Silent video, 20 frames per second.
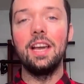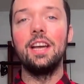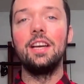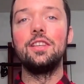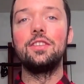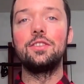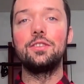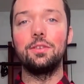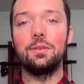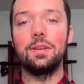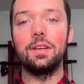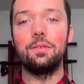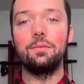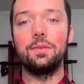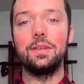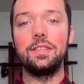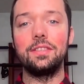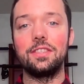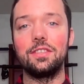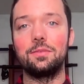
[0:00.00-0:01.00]
Certain
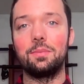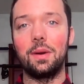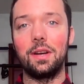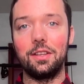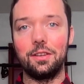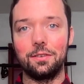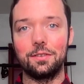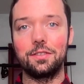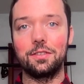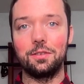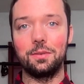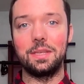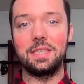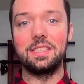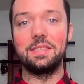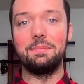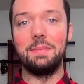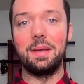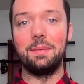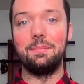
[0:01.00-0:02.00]
reasons why your
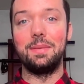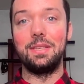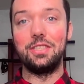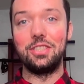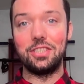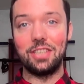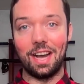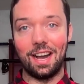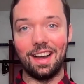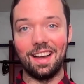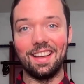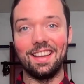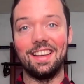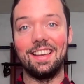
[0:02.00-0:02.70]
students may be shy